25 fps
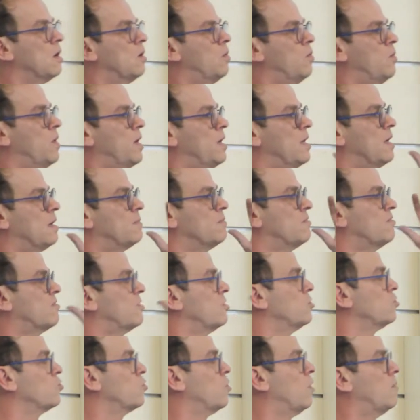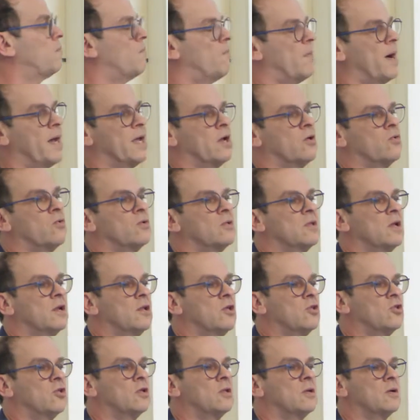Williams syndrome,
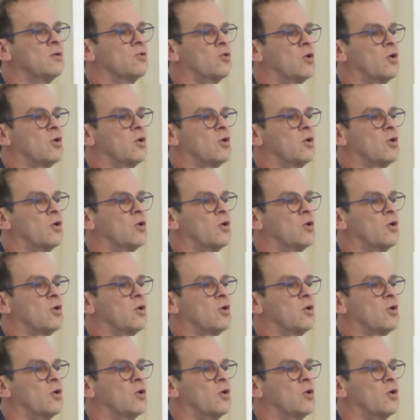microdeletion in